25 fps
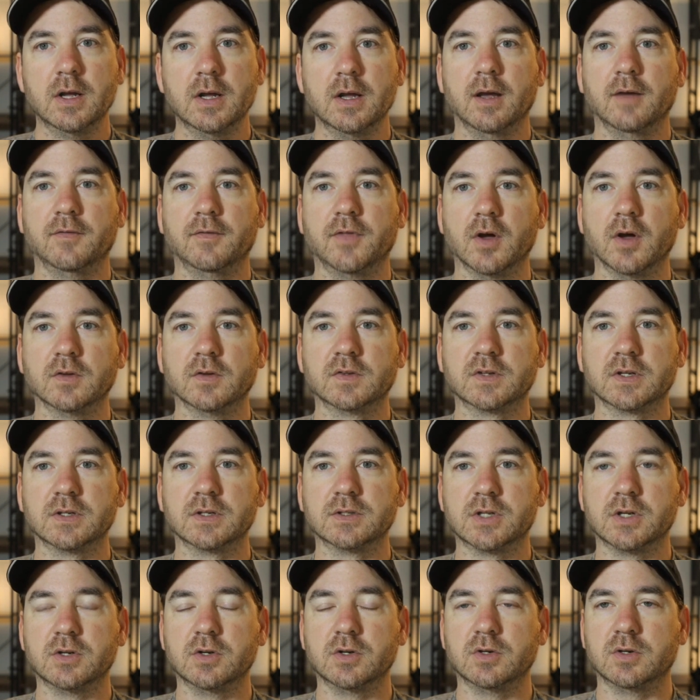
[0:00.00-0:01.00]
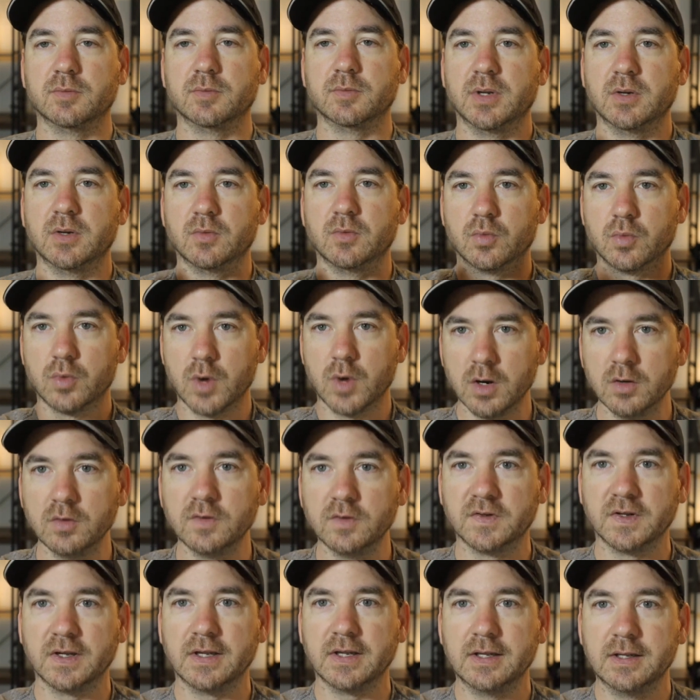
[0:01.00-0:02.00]
If those continue to be
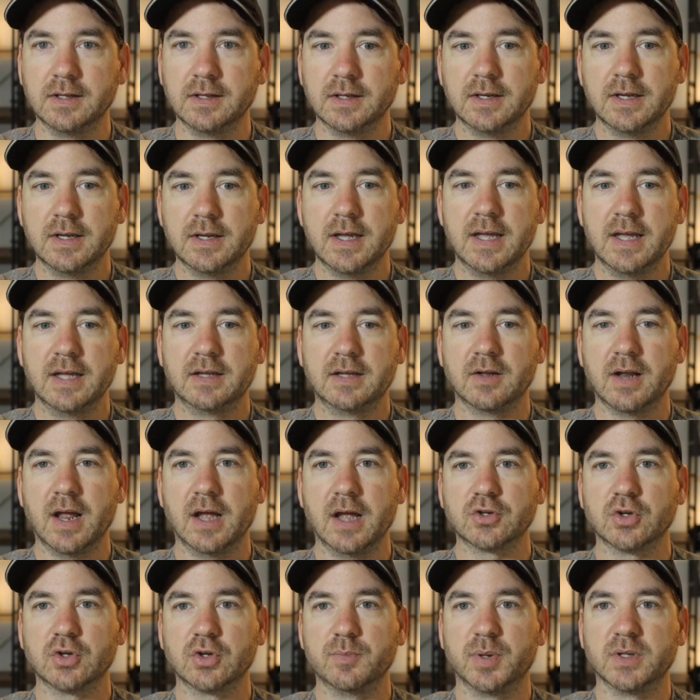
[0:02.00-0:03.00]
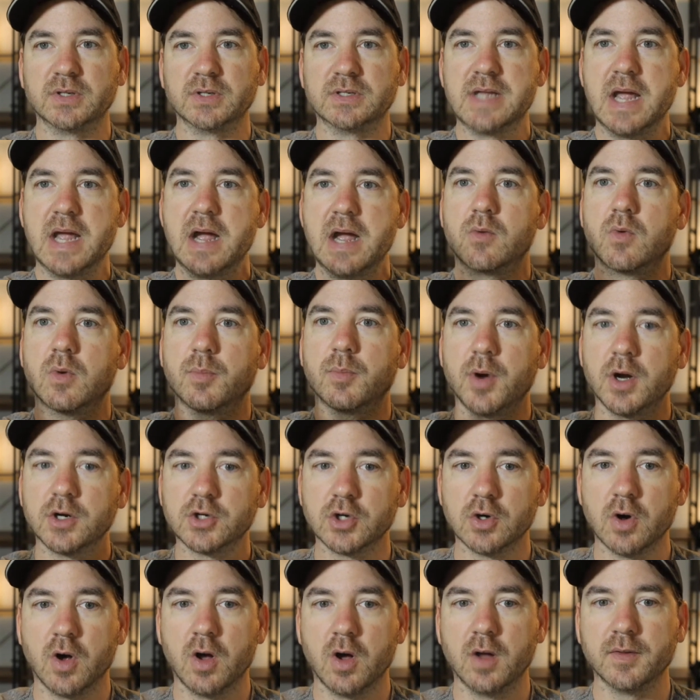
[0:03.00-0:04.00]
rosy, it could actually put downward
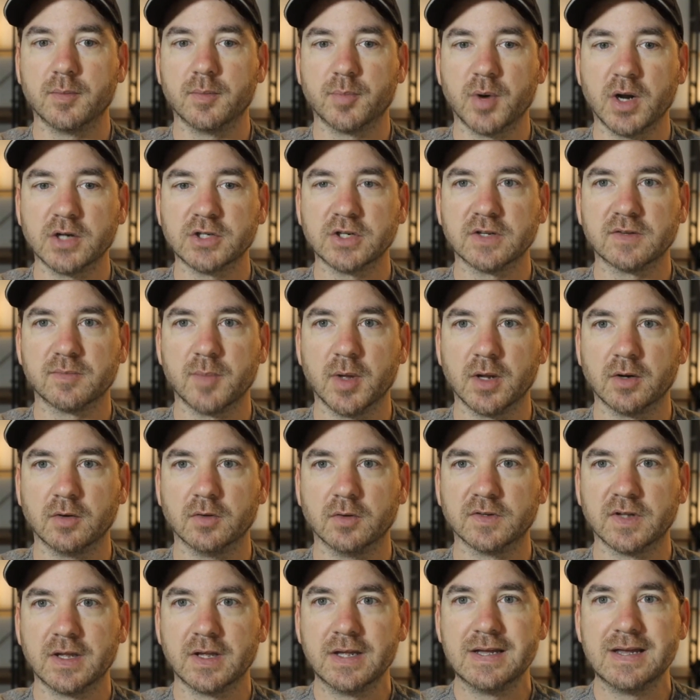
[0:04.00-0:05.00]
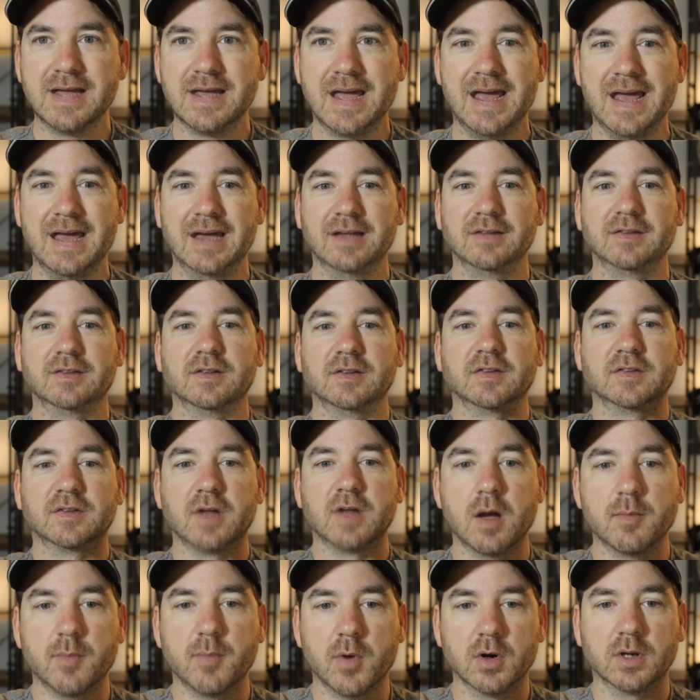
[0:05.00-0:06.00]
pressure on the precious metals as the
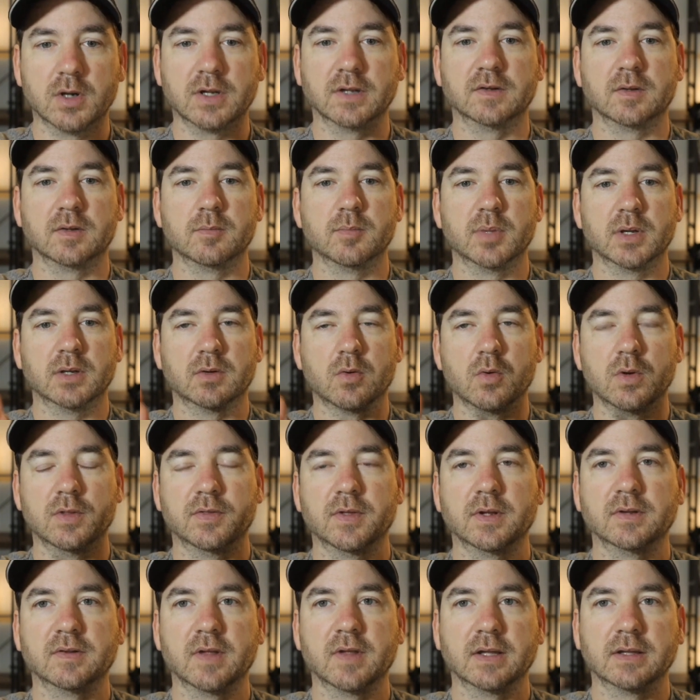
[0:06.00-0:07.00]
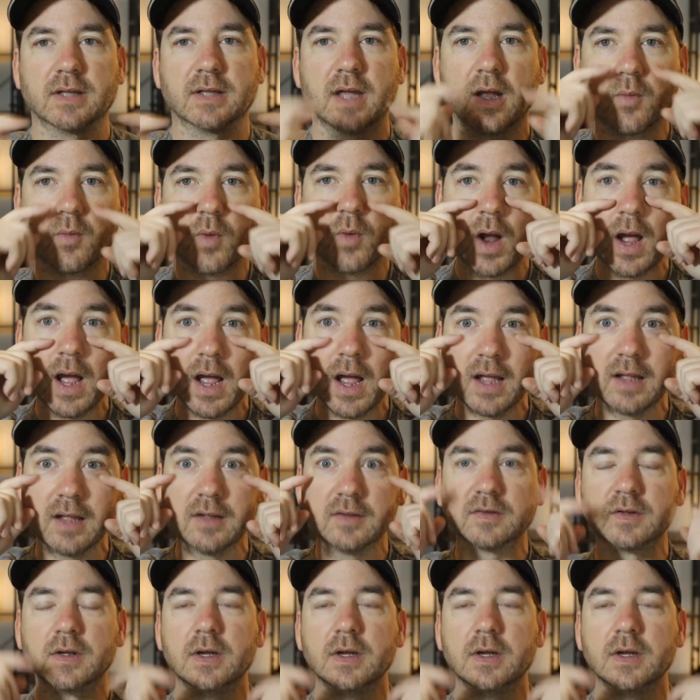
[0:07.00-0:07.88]
stock markets and Bitcoin, things like that, rise.